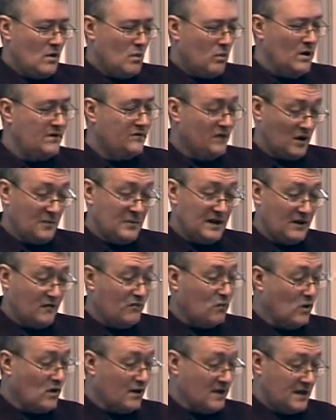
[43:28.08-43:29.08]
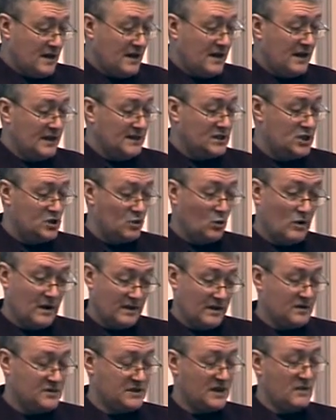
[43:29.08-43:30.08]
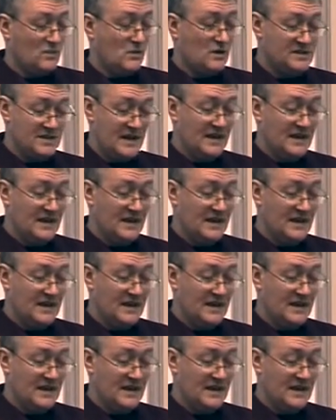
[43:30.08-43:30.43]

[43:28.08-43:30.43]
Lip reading: We've done a bit of work installing those networks.